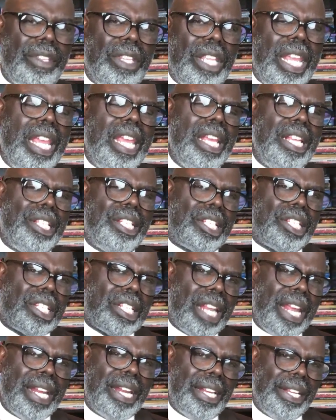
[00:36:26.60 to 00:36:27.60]
these
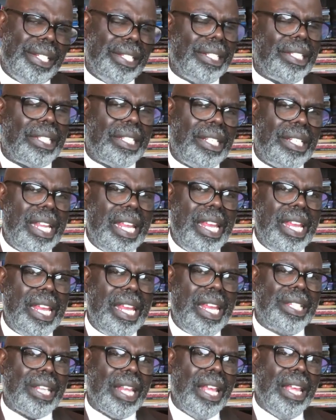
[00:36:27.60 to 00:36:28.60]
sinners,
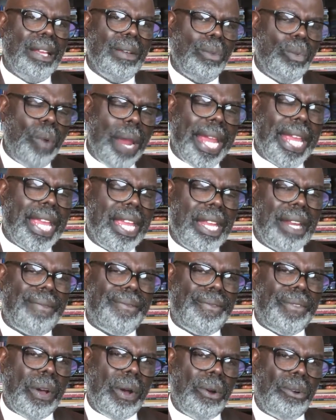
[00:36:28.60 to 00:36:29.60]
these
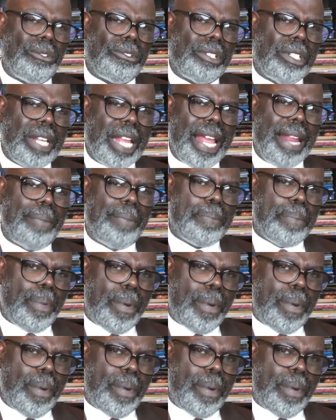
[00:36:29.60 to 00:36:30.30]
wicked folks that